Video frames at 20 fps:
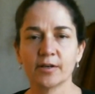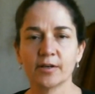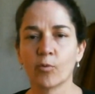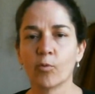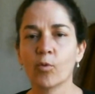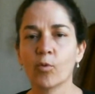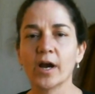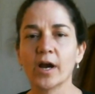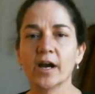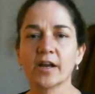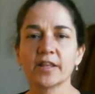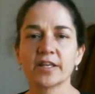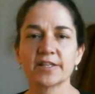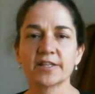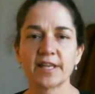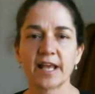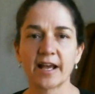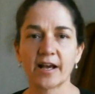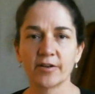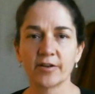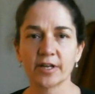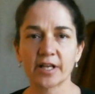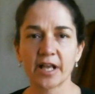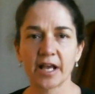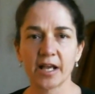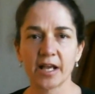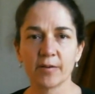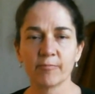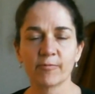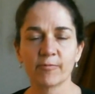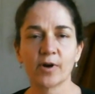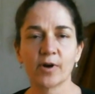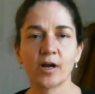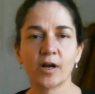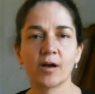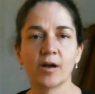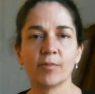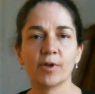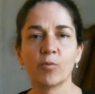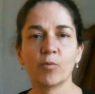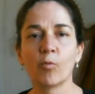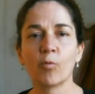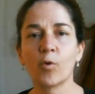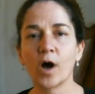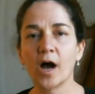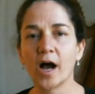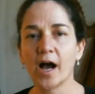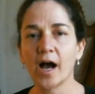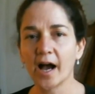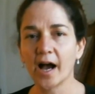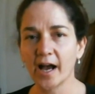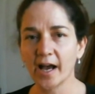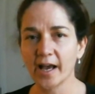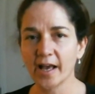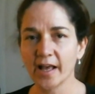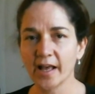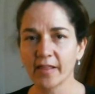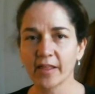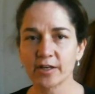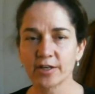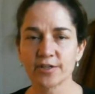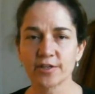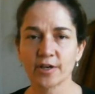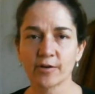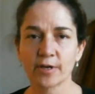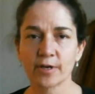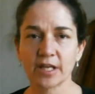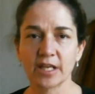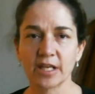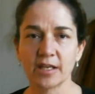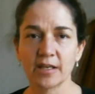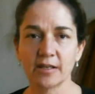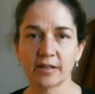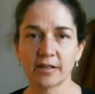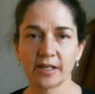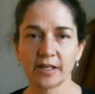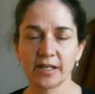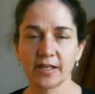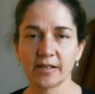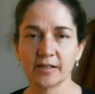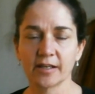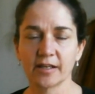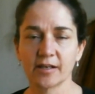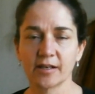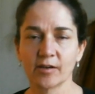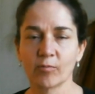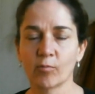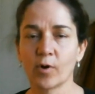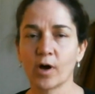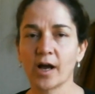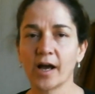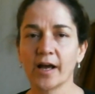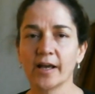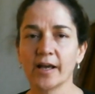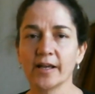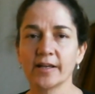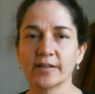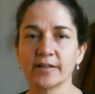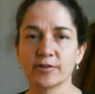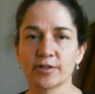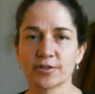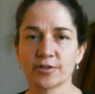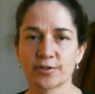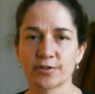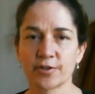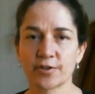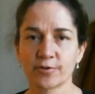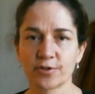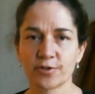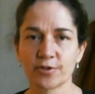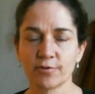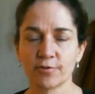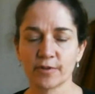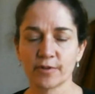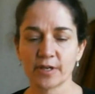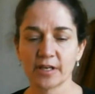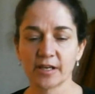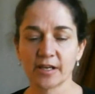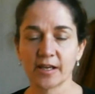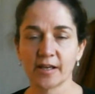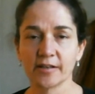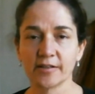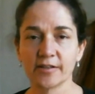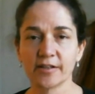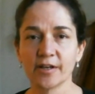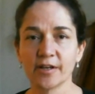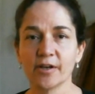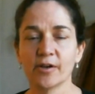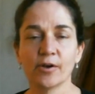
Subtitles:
where the sound came from and why they're so healing and why they're so soothing and